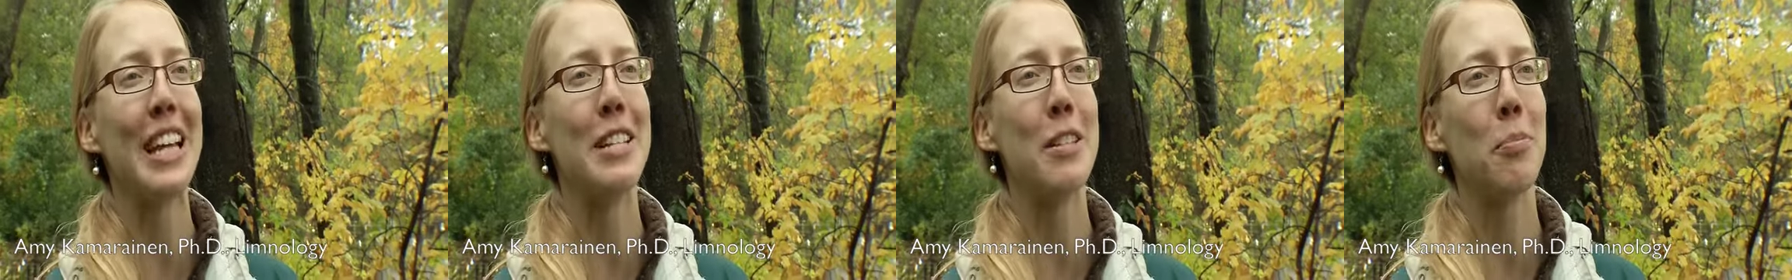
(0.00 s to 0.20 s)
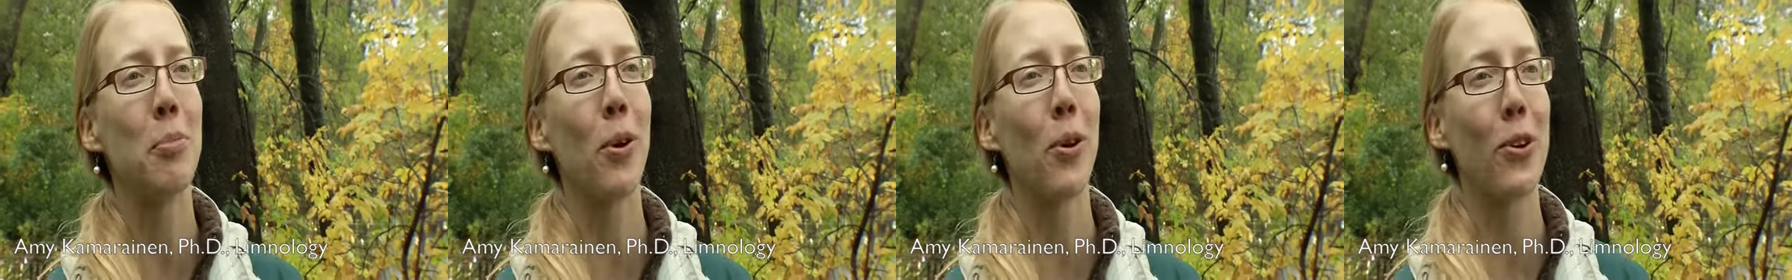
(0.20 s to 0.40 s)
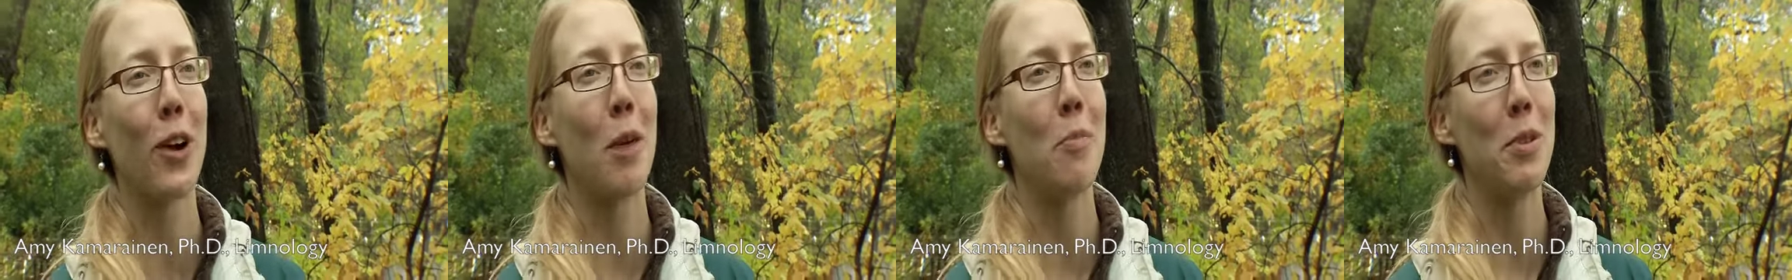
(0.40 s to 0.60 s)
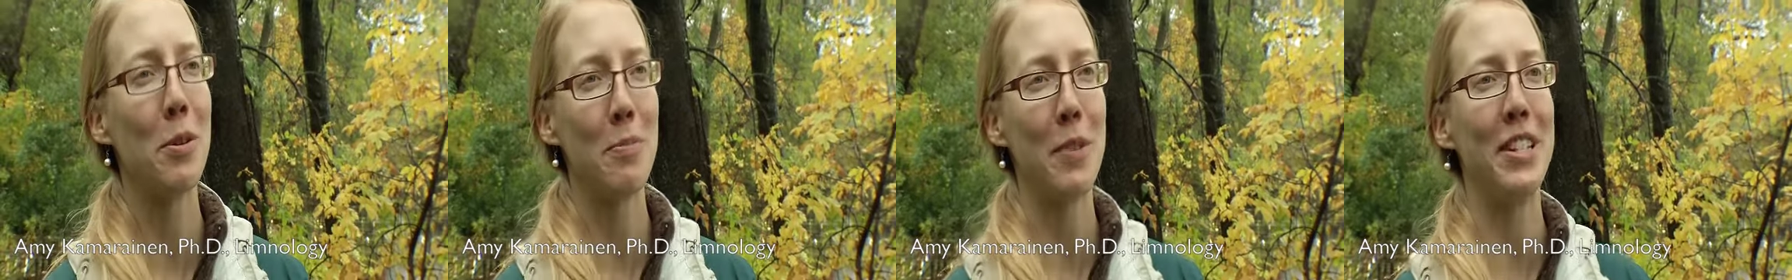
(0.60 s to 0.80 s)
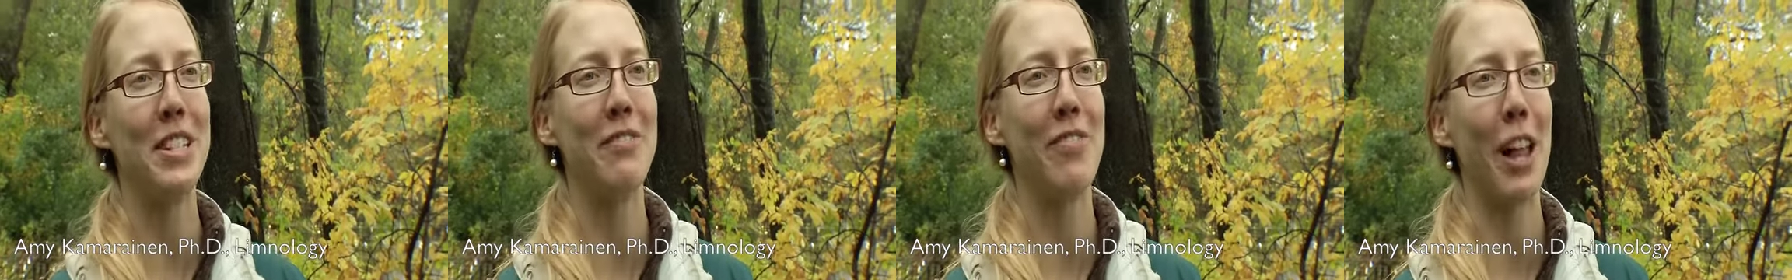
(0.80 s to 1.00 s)
is a program
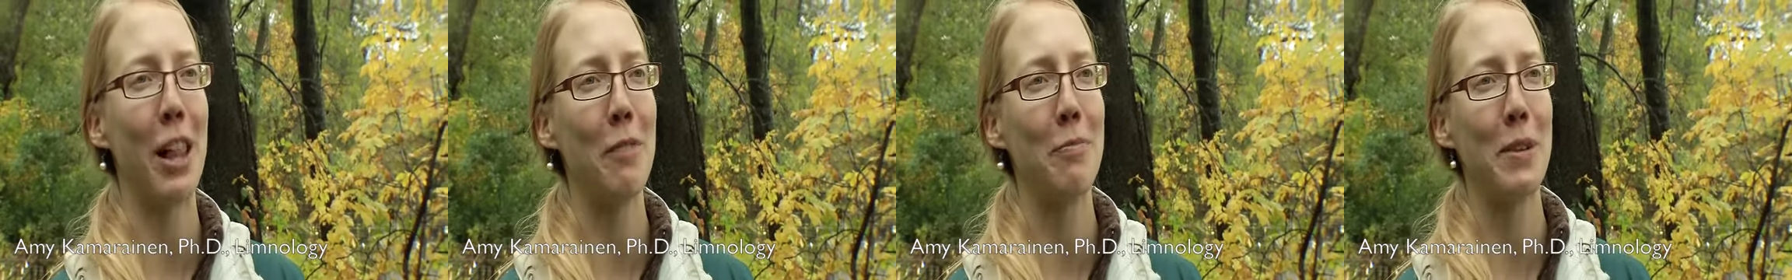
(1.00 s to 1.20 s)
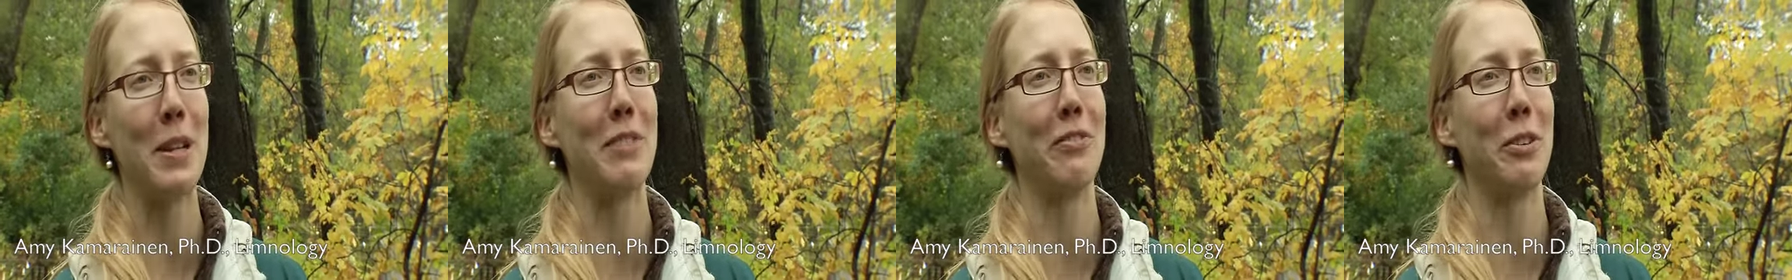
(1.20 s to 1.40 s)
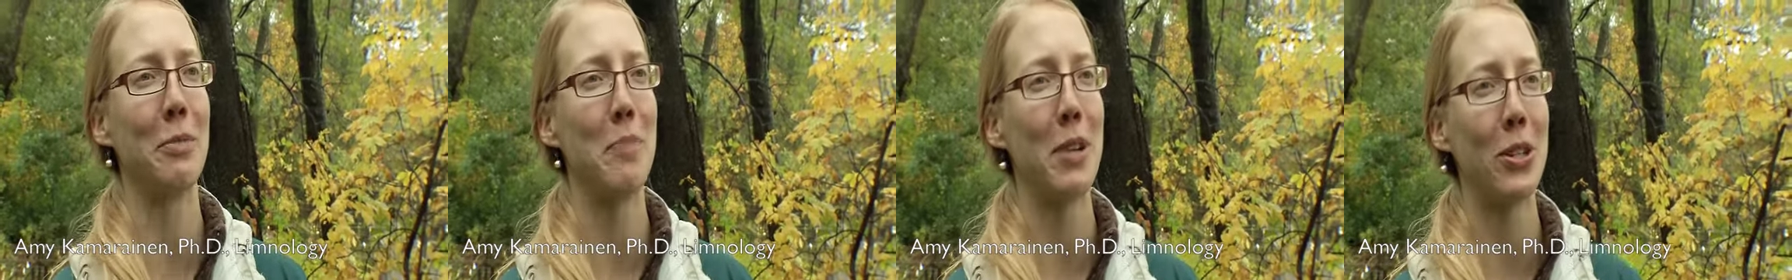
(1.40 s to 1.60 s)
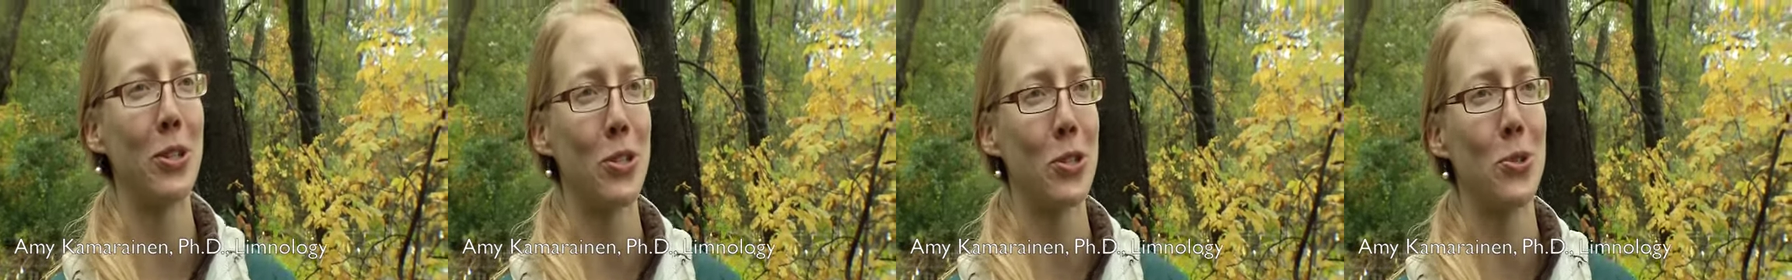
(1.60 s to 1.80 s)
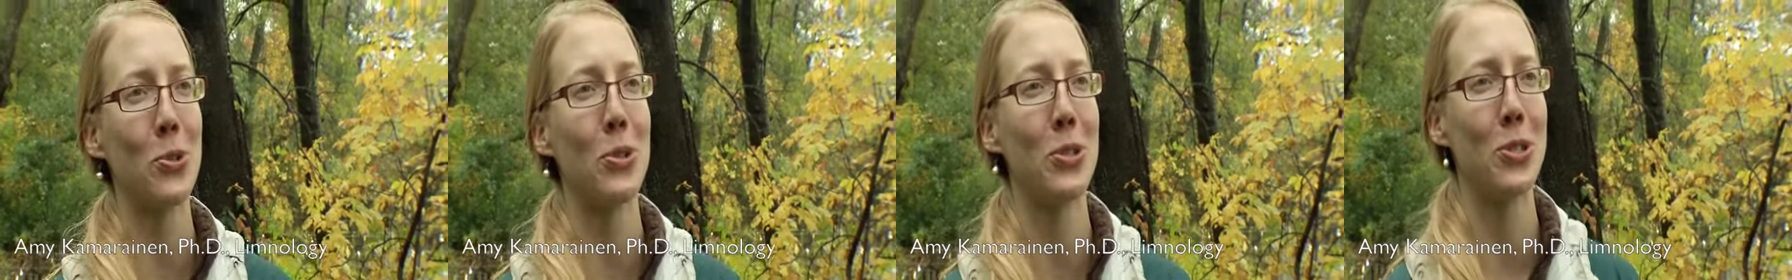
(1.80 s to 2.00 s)
we've been developing for middle
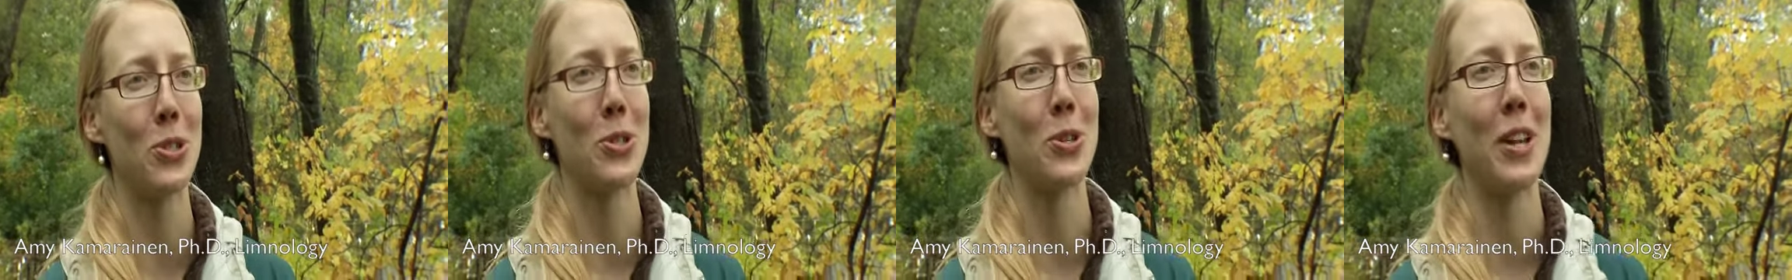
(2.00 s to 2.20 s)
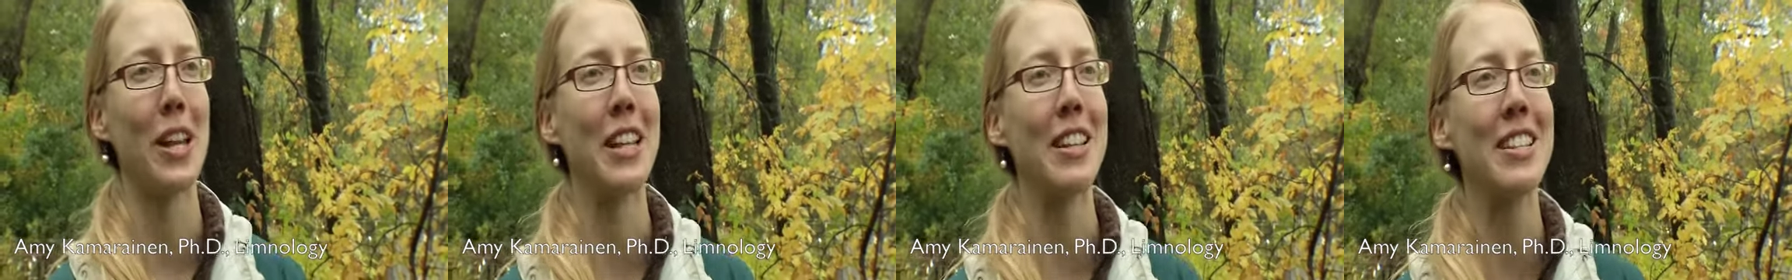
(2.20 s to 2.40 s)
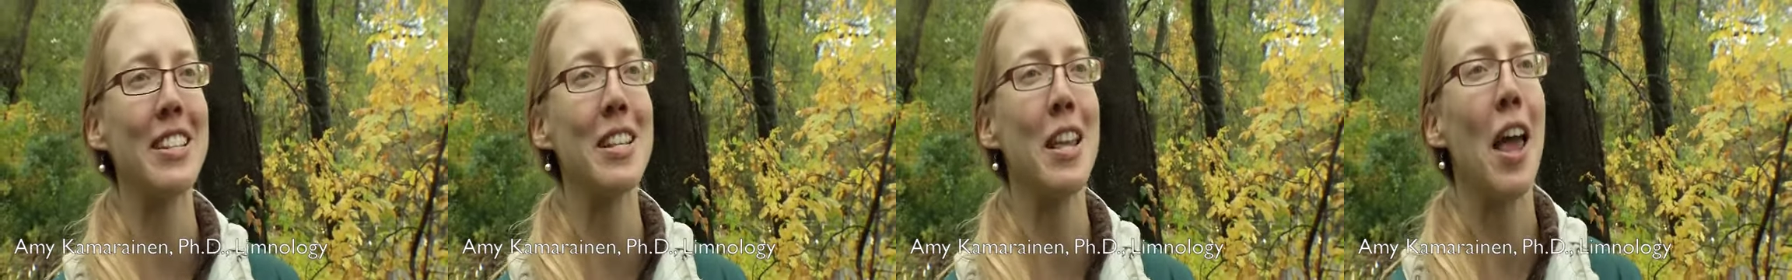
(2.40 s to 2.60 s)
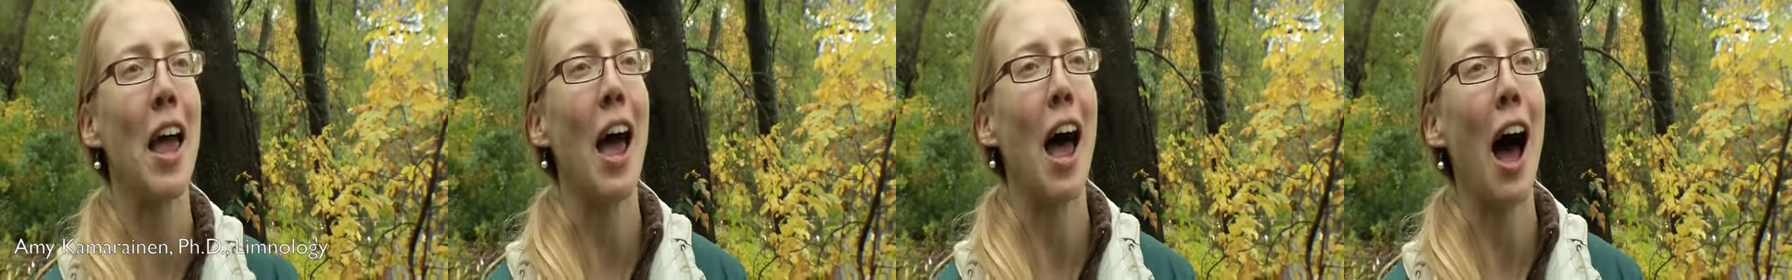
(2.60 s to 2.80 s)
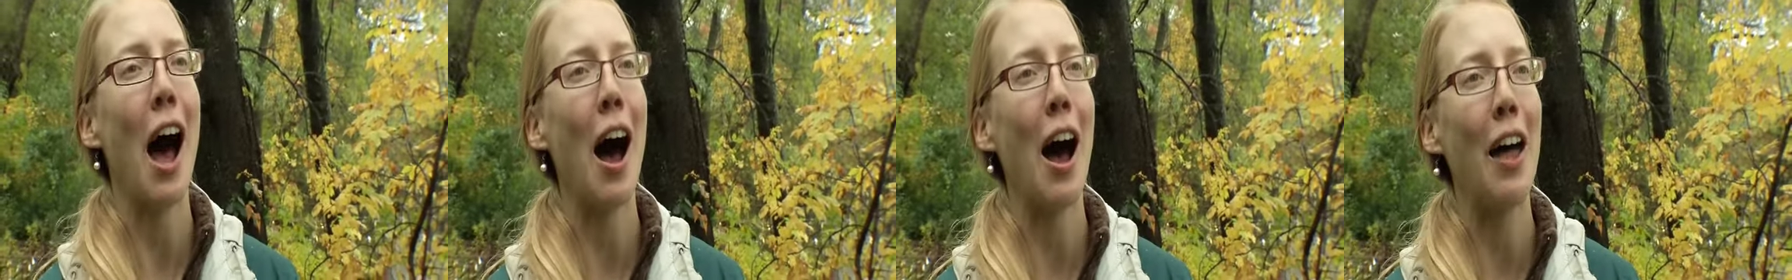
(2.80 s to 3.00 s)
school students
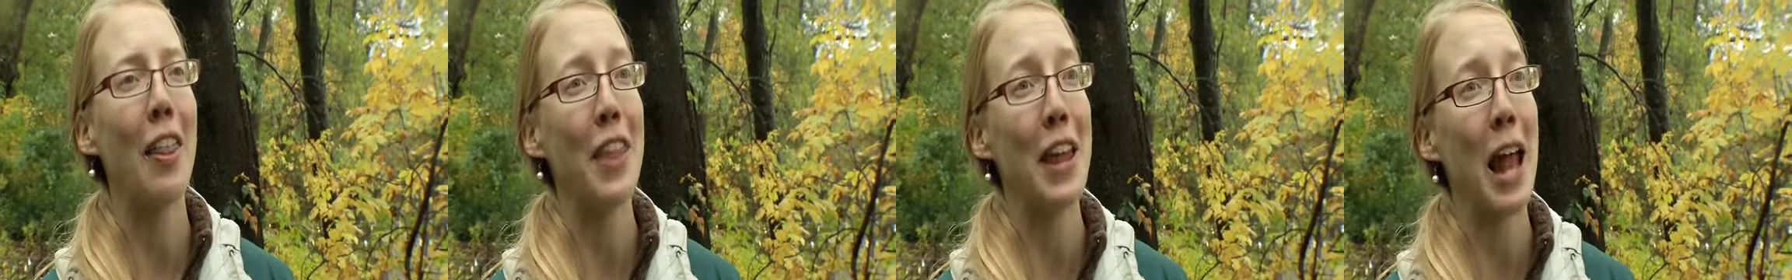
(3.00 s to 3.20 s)
uh,